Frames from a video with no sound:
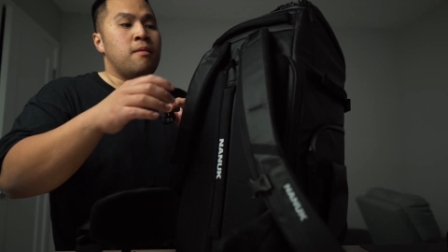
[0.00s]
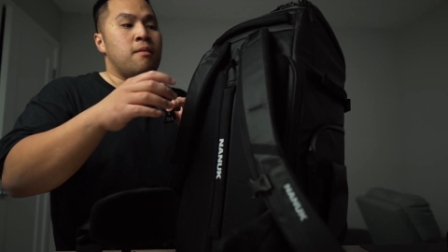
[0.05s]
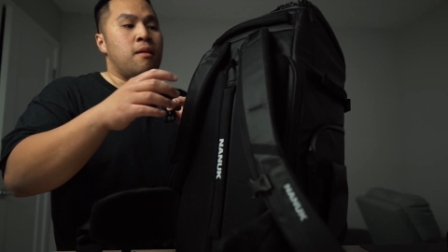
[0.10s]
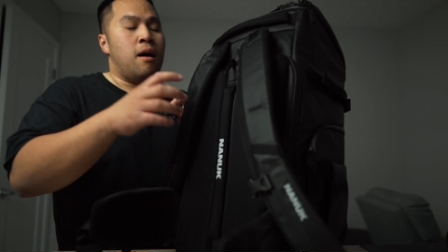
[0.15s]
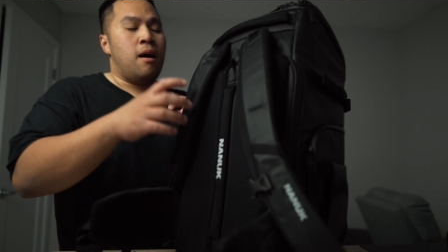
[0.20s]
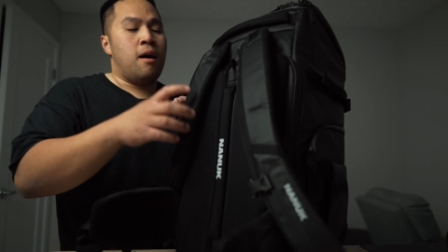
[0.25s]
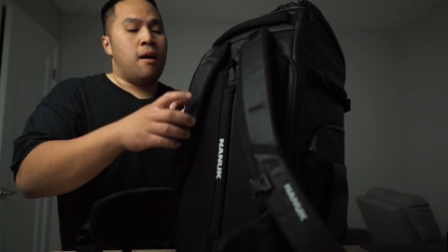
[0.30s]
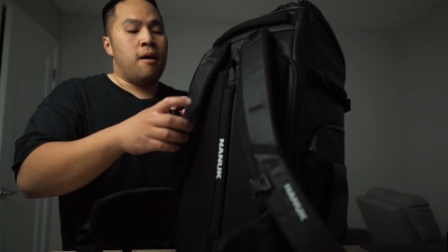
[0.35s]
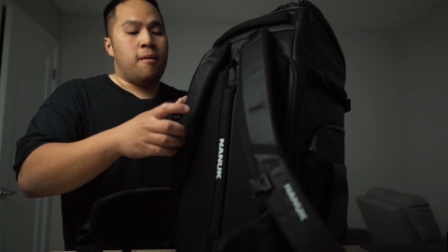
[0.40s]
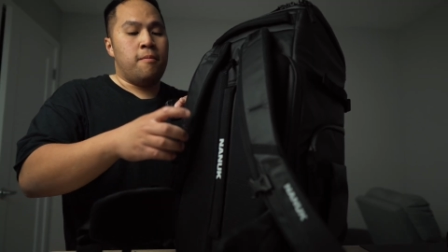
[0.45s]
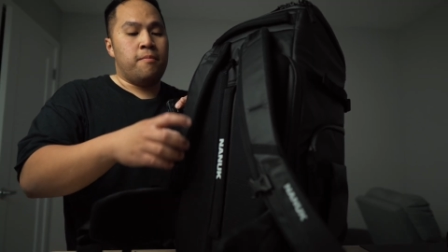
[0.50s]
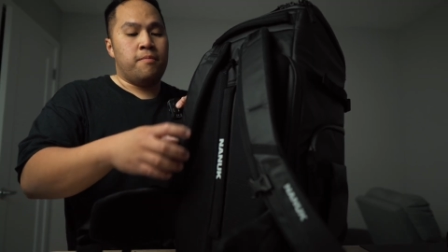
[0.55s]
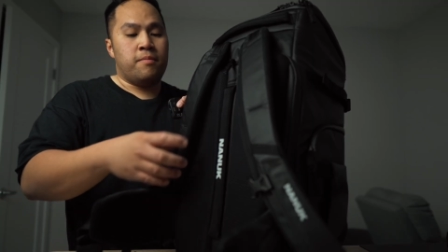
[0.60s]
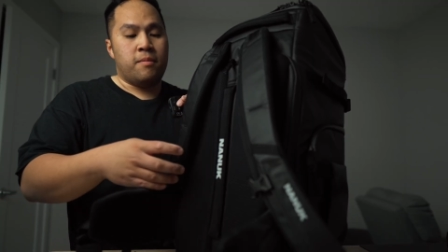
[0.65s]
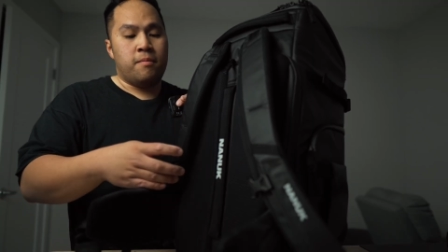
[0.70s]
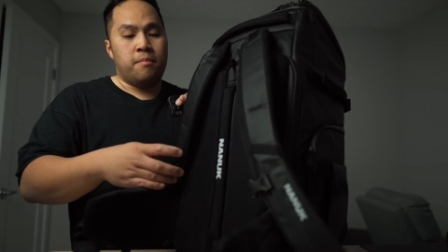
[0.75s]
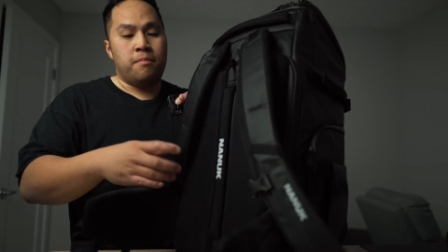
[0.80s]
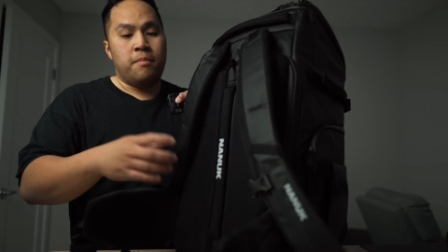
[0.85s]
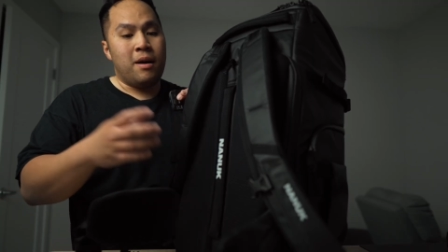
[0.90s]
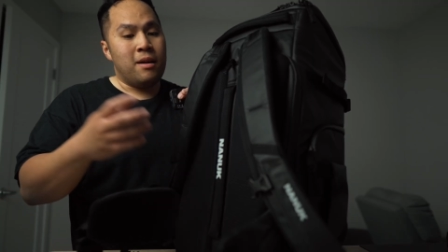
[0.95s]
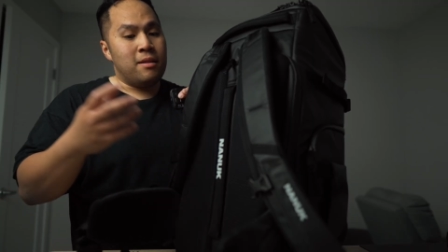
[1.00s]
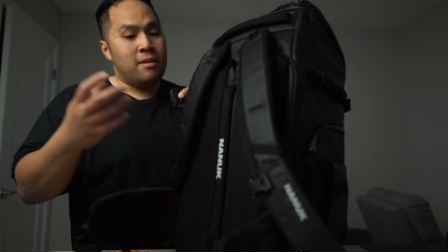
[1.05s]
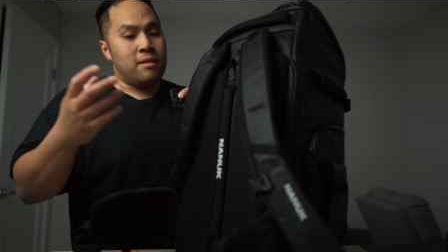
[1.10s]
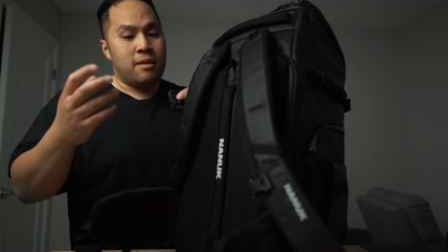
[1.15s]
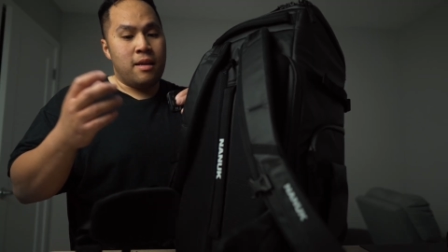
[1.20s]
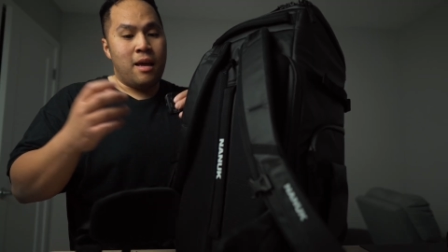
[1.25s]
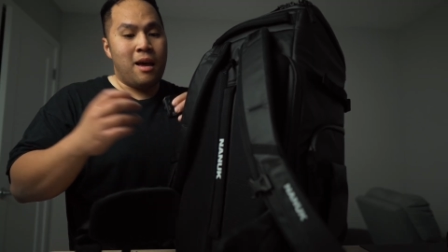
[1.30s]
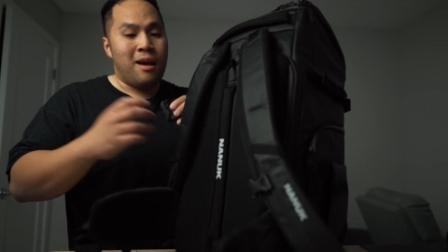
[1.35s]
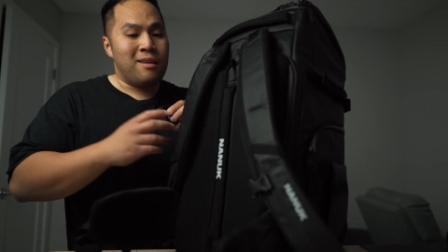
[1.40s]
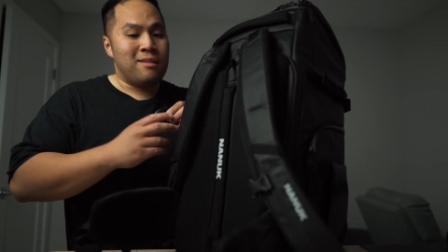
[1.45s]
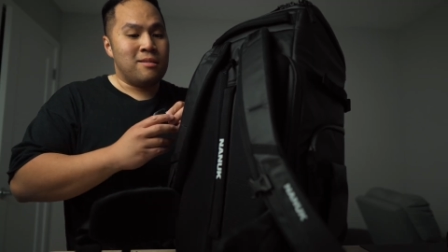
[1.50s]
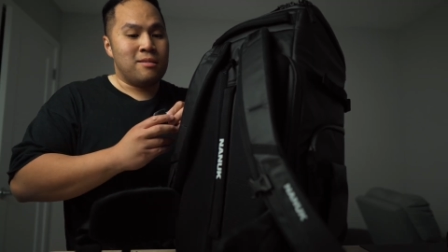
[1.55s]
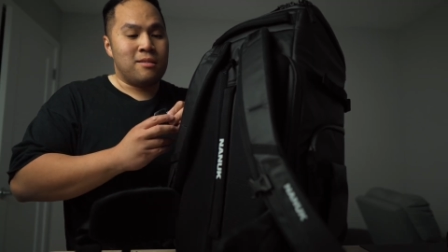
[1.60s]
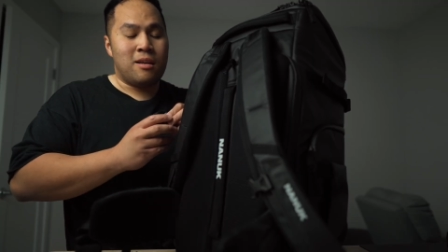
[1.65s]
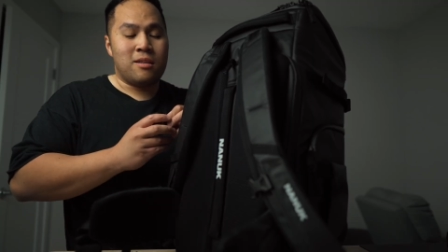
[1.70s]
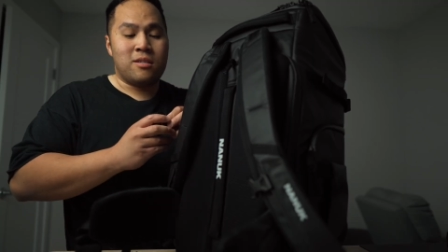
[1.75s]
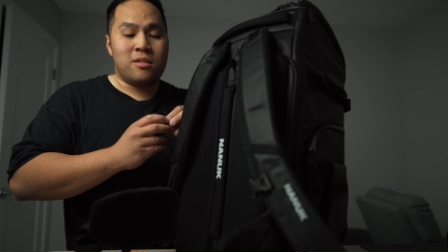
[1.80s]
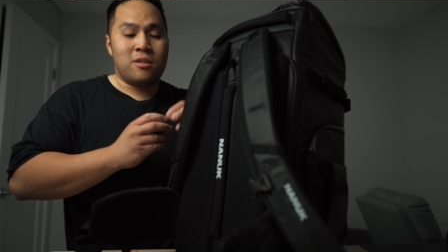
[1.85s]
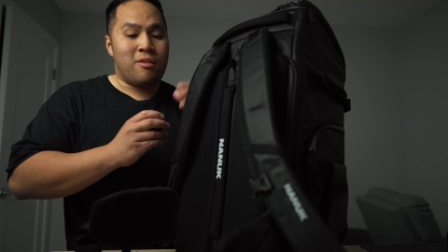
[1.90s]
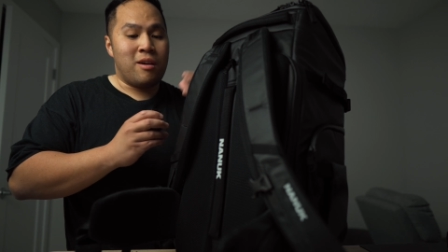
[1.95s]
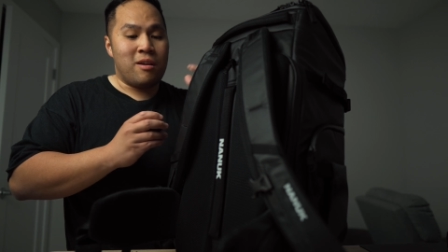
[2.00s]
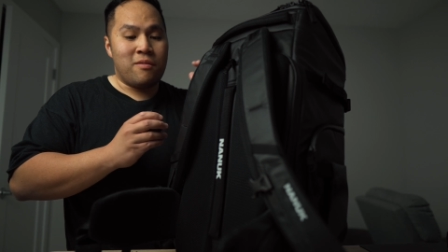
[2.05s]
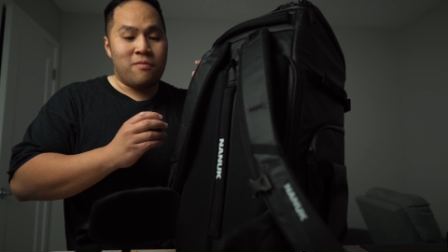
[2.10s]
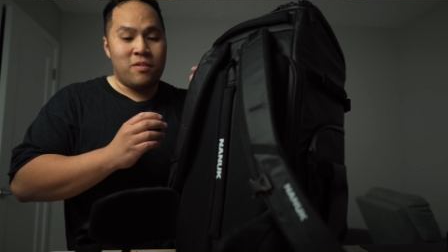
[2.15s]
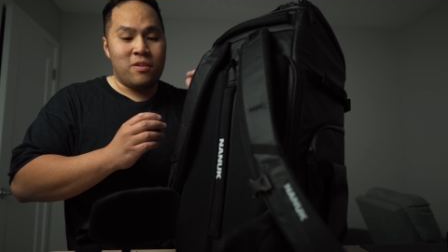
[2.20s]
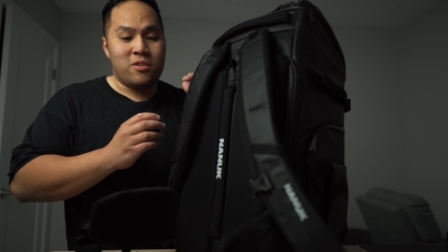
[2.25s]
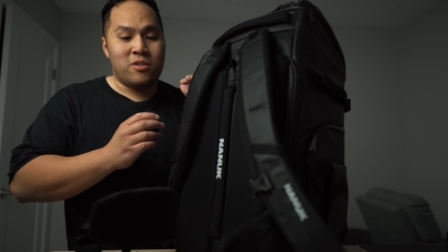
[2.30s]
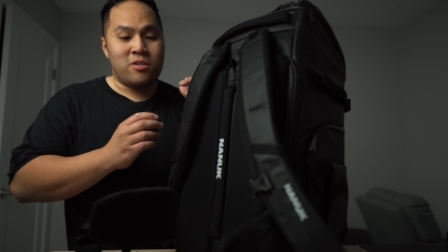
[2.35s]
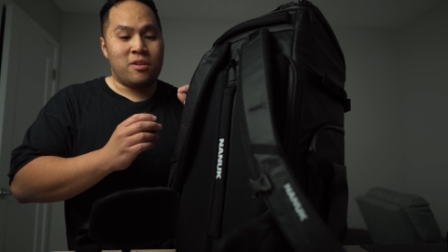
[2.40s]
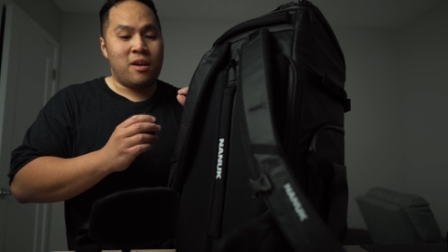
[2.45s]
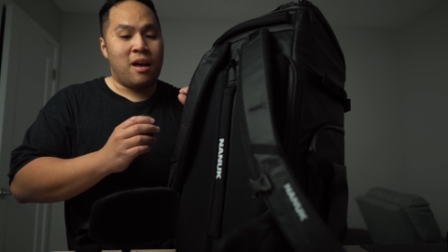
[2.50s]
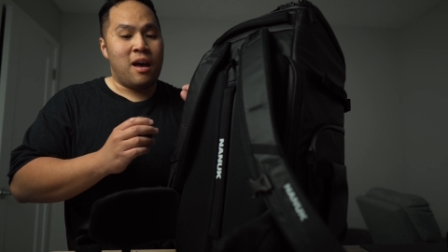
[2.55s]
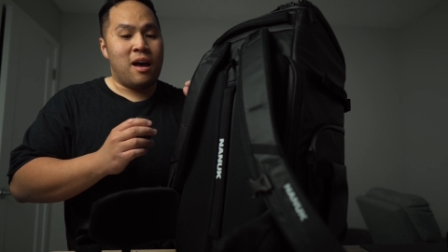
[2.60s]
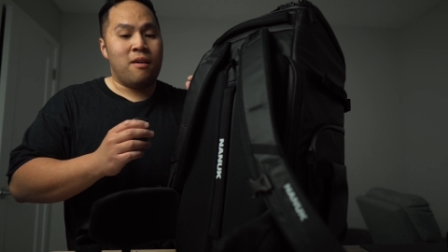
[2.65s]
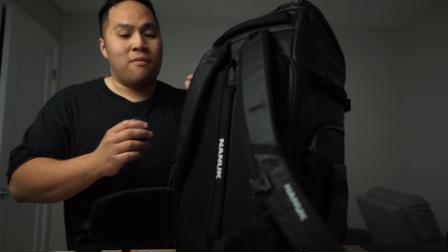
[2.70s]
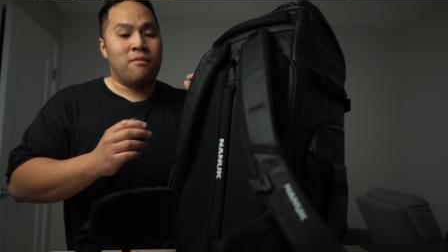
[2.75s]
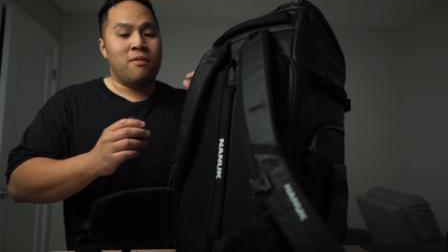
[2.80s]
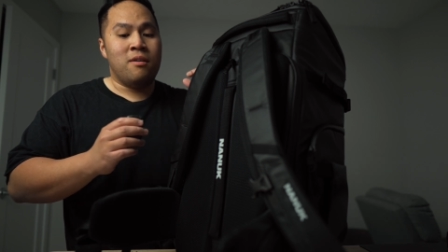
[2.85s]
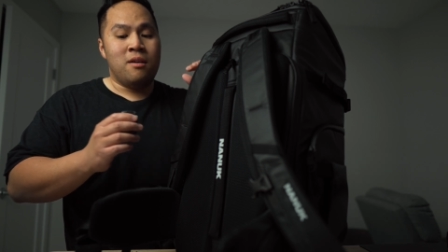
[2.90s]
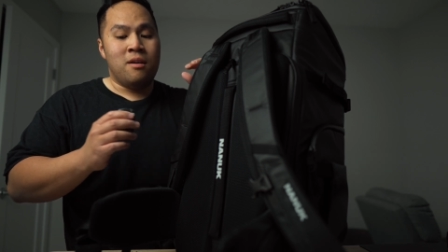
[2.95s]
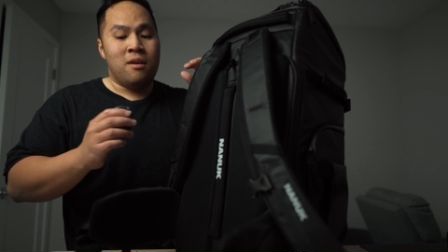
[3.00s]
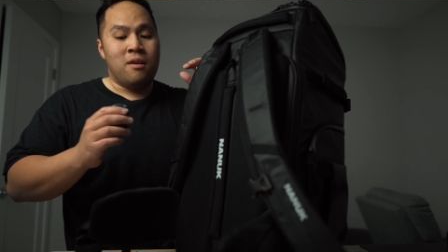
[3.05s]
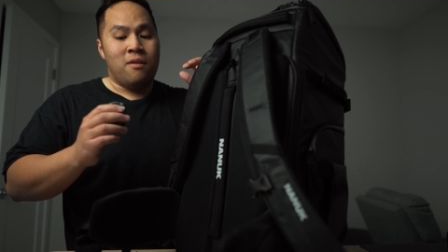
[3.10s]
but yeah, such a great feature to have.